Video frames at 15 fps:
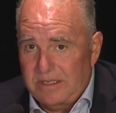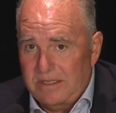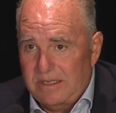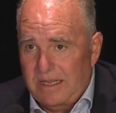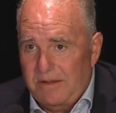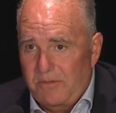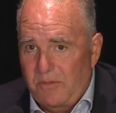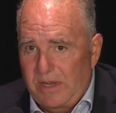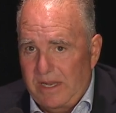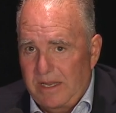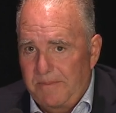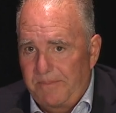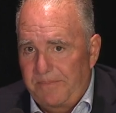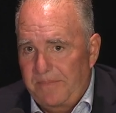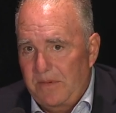is that we
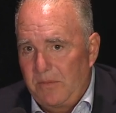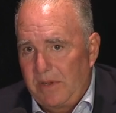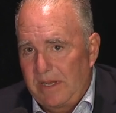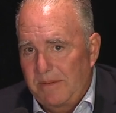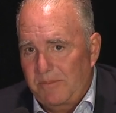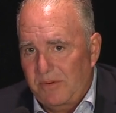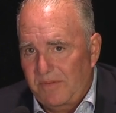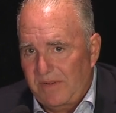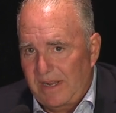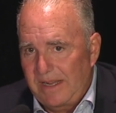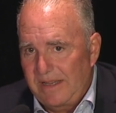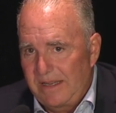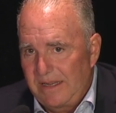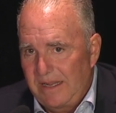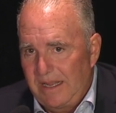can we can
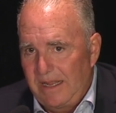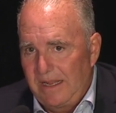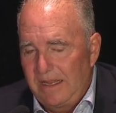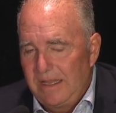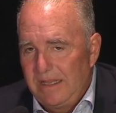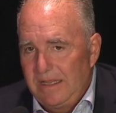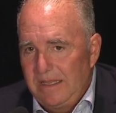provide a,